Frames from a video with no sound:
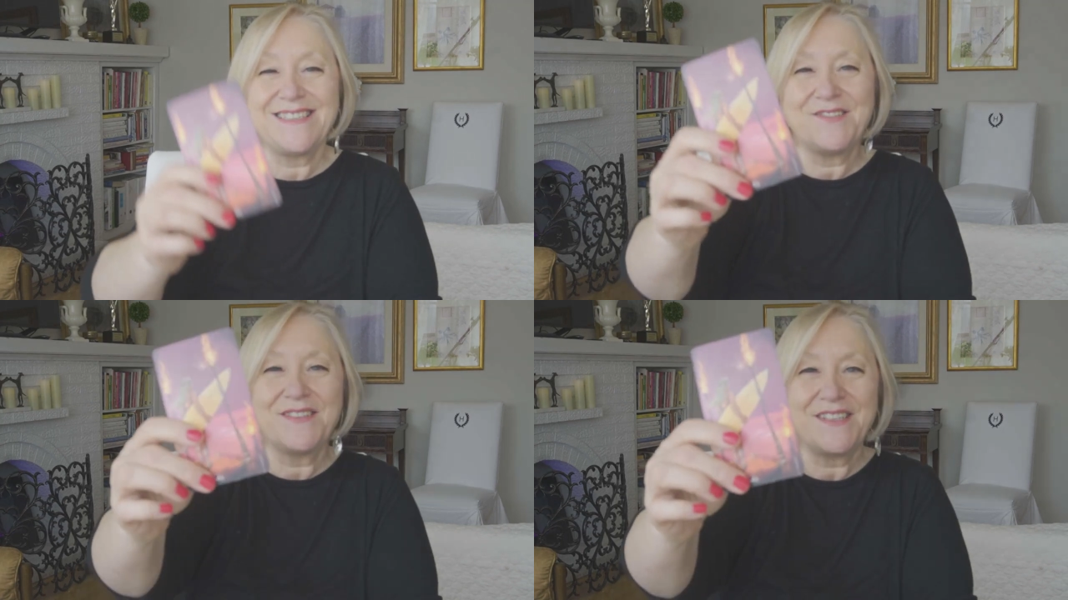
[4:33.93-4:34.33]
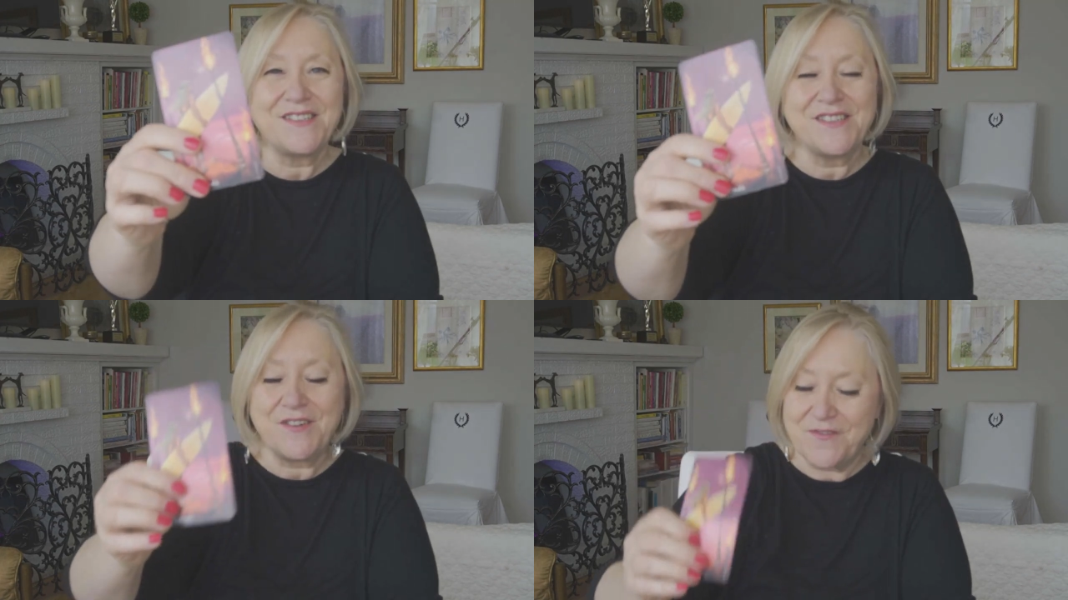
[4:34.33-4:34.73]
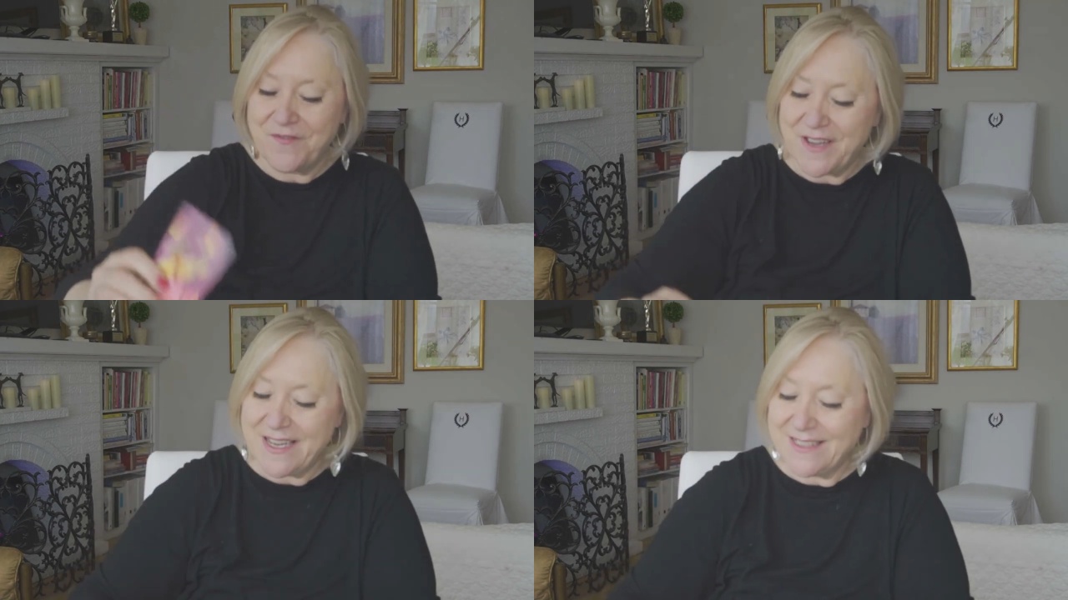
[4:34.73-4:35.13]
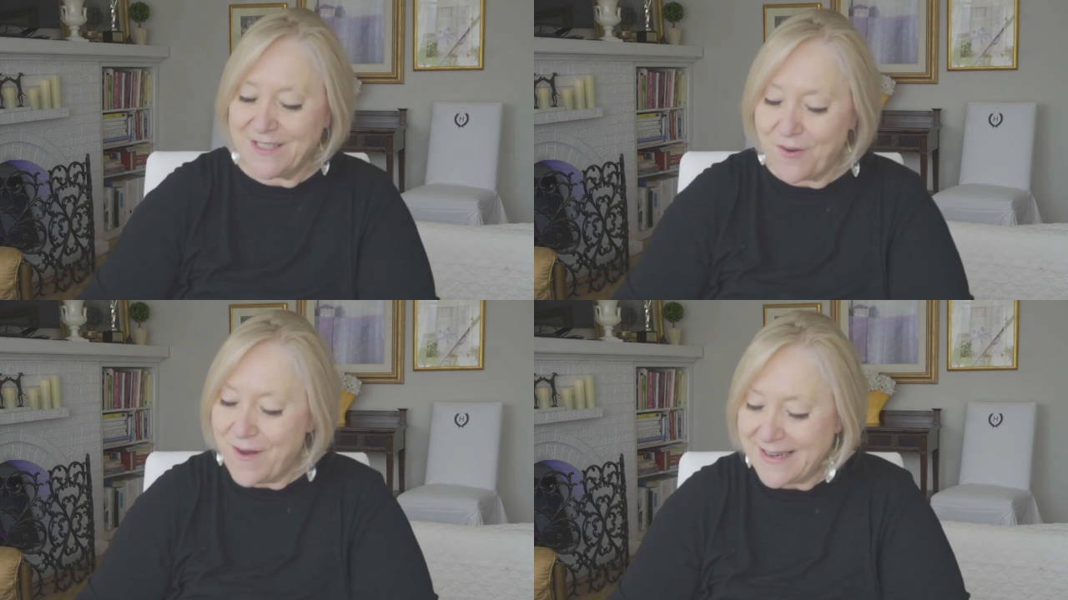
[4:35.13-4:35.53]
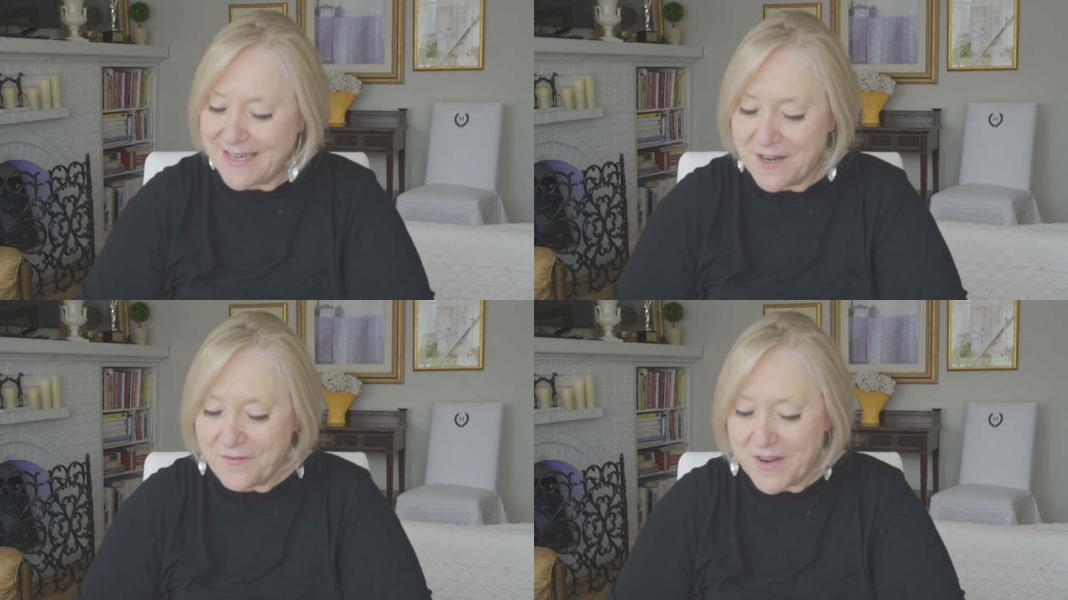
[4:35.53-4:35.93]
do a little surfing, go on
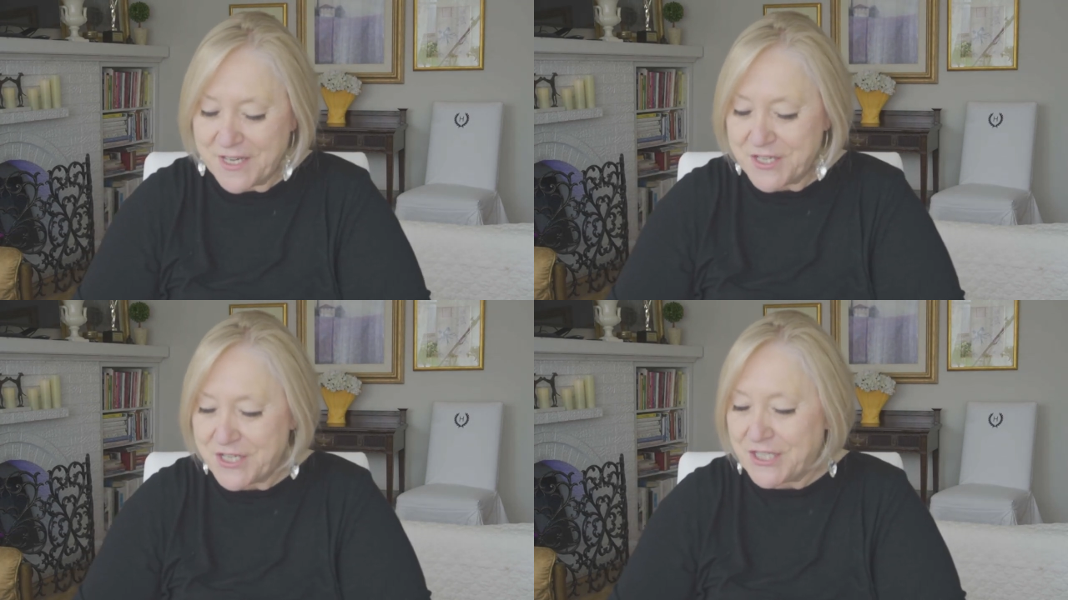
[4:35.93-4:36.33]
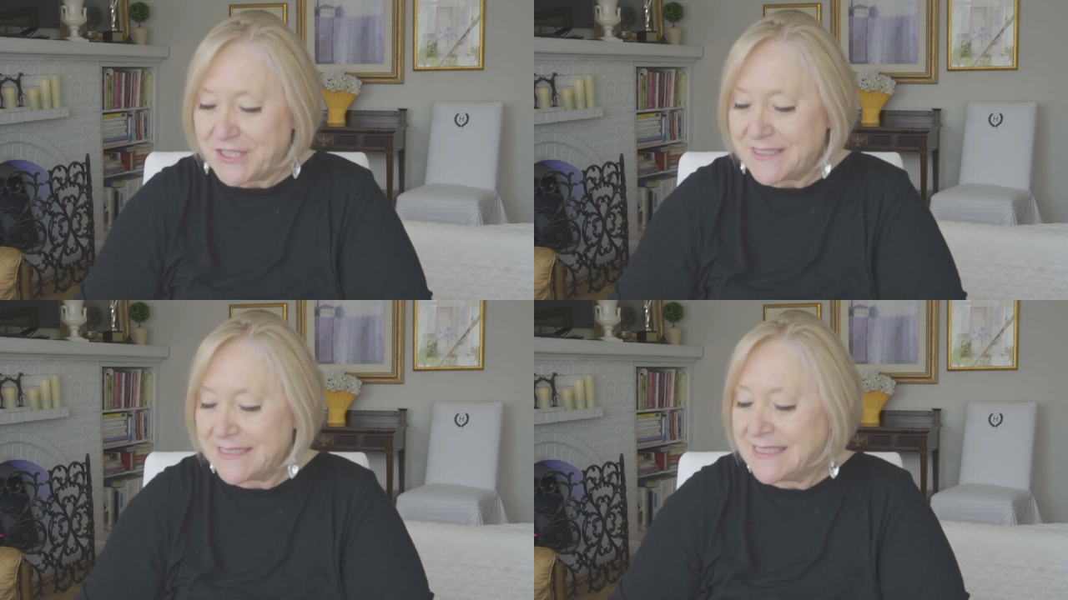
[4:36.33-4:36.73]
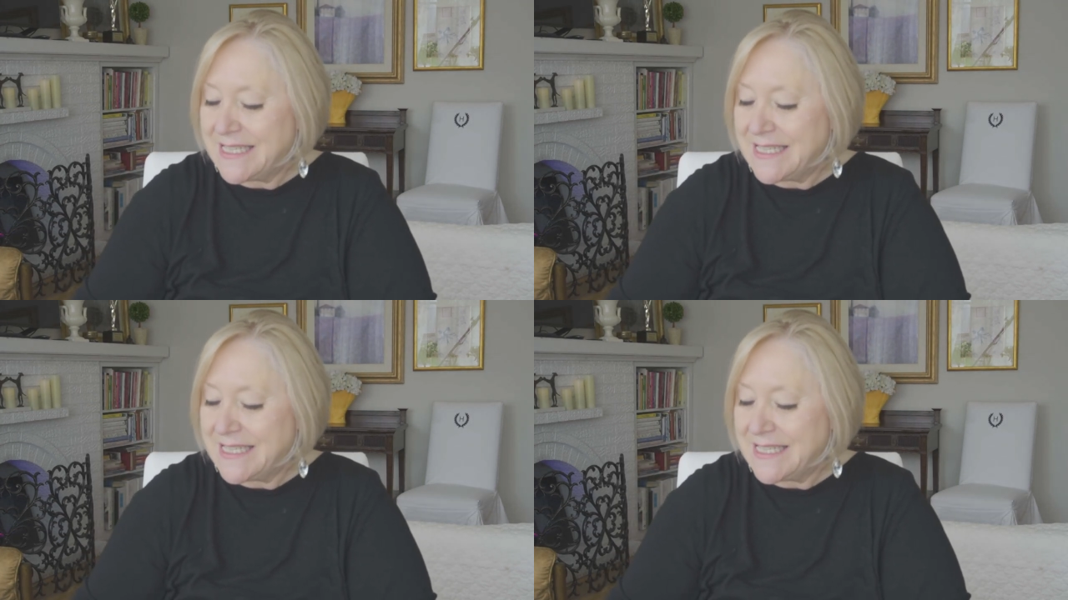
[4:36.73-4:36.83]
an adventure.